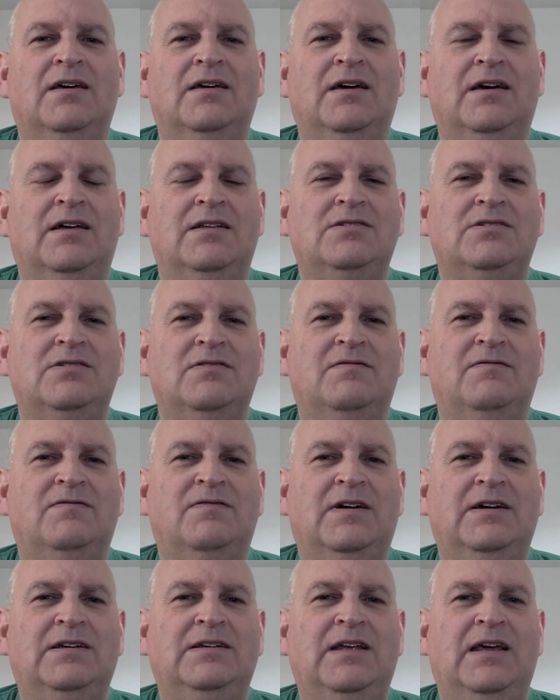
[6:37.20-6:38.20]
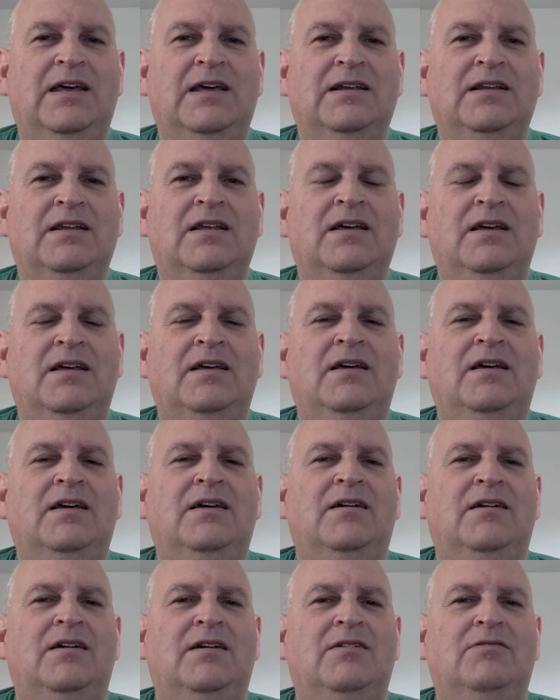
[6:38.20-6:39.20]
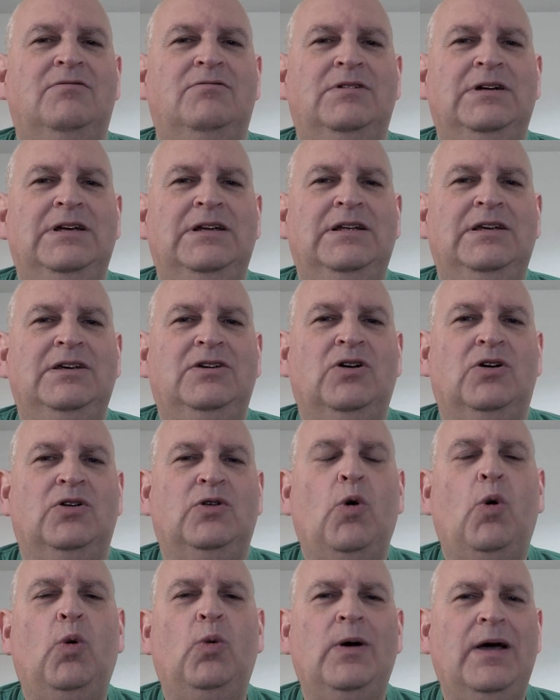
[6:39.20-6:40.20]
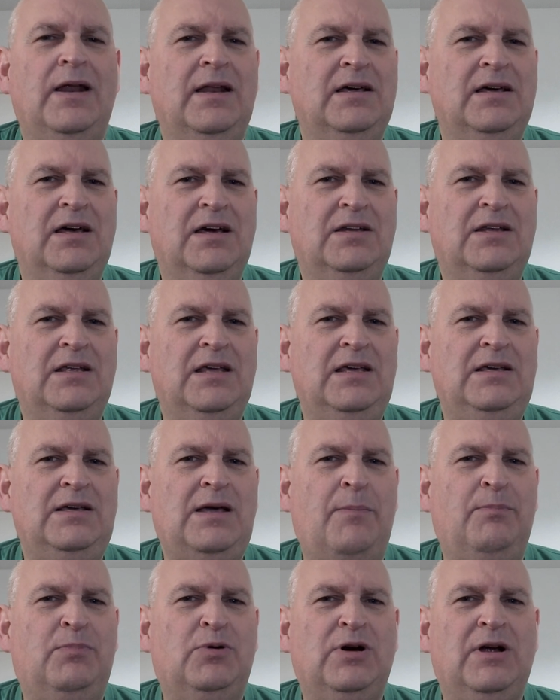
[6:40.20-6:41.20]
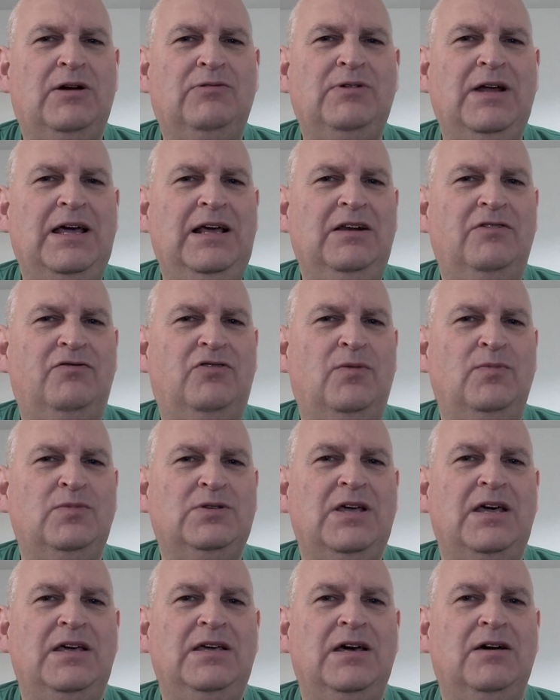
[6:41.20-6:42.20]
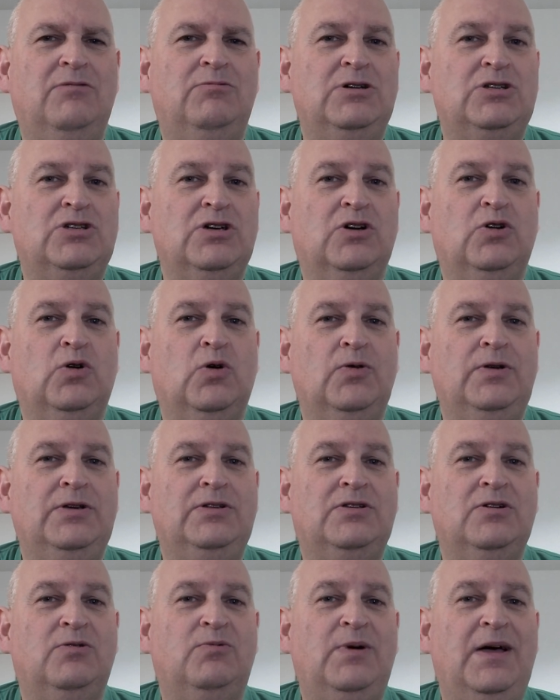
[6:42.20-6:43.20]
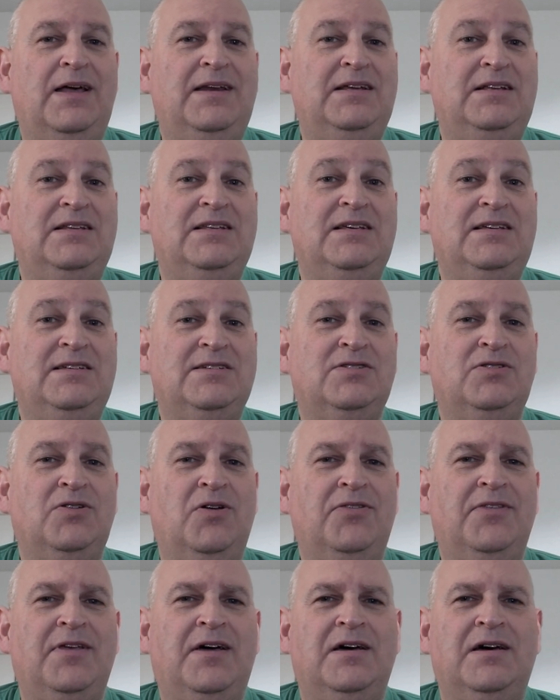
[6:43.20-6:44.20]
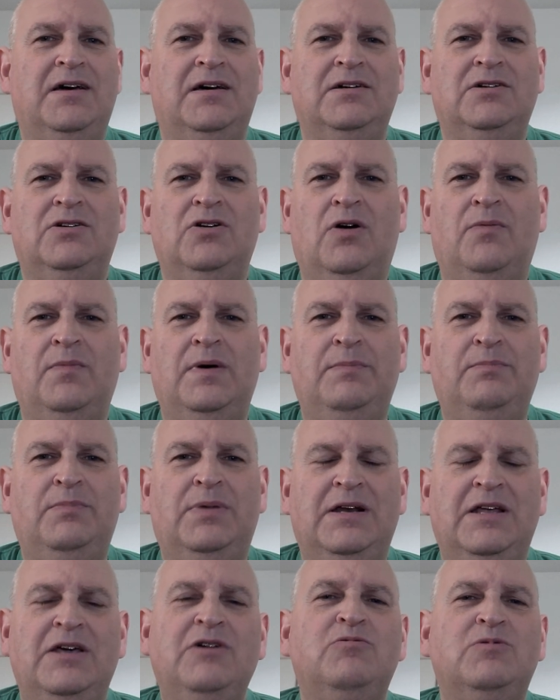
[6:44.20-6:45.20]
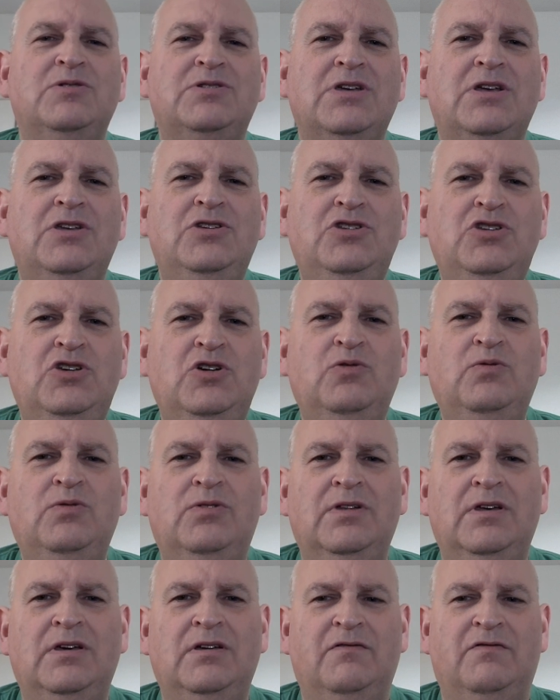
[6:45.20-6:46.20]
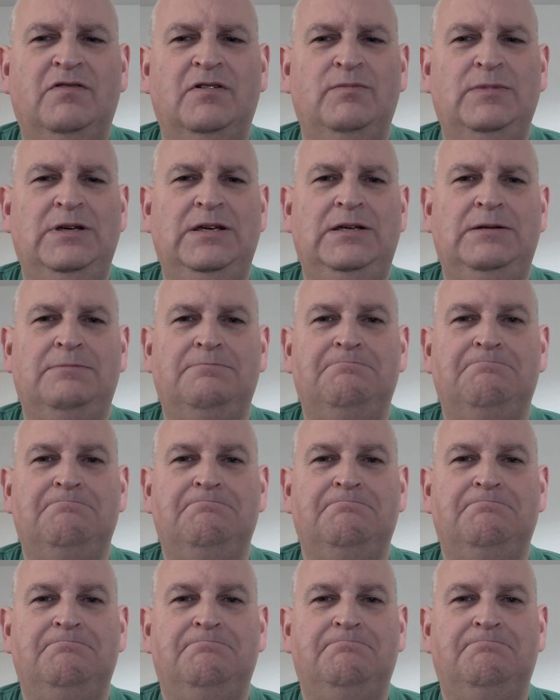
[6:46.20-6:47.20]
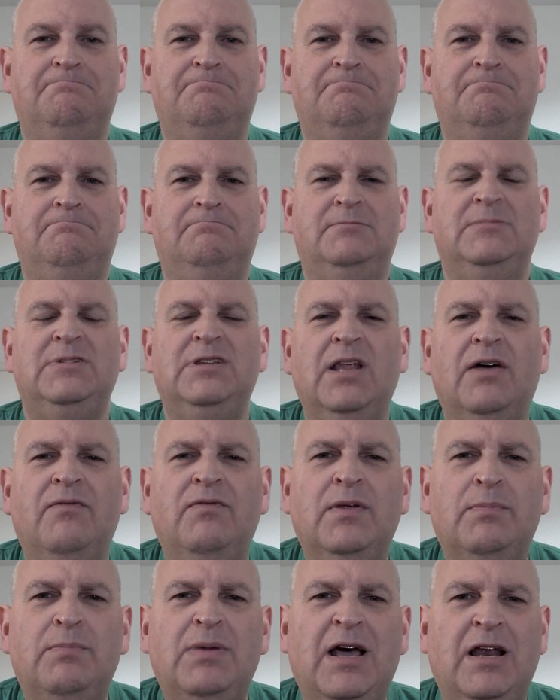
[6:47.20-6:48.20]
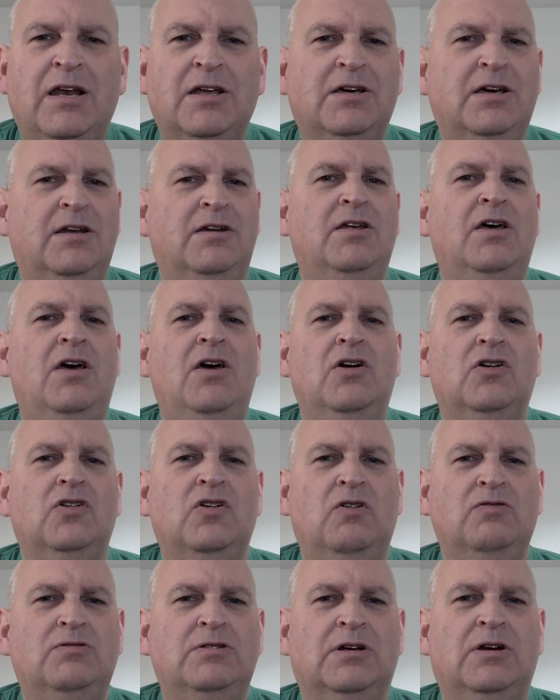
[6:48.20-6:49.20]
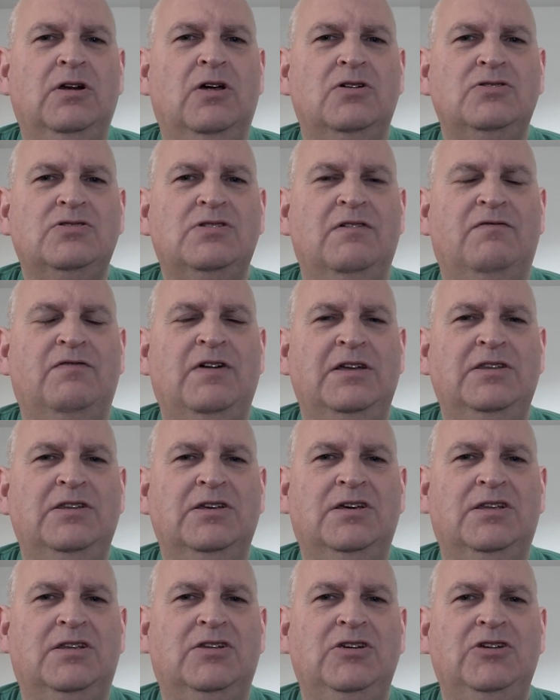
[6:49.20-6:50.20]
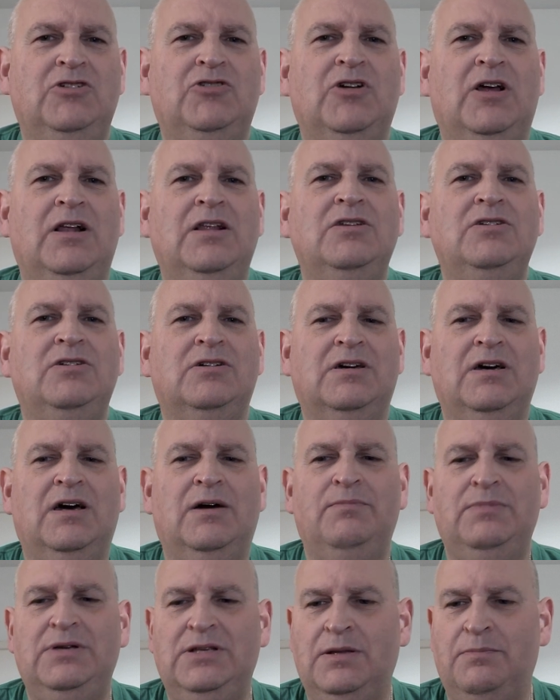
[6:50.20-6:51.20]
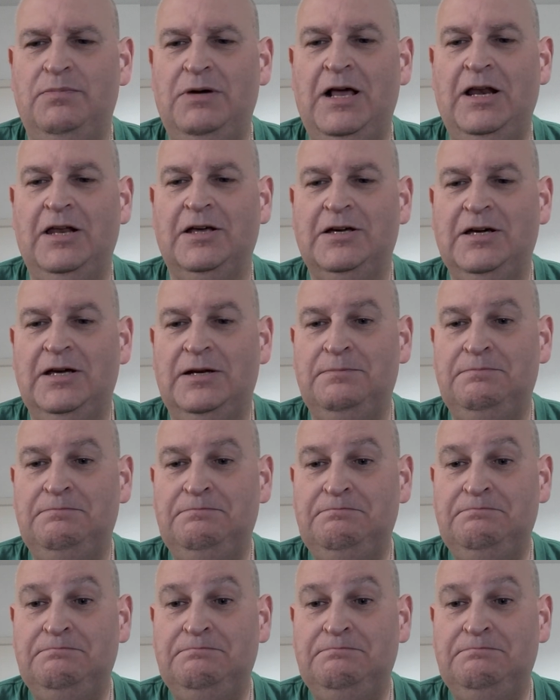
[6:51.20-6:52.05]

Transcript: cans of fine ale. Really good. Oh, I had a brown ale from Daya, which according to Reddit is not that uncommon, but it was a new thing for me. Love the Pelican. Go to Gloucester, find the cathedral, you can't beat the Pelican.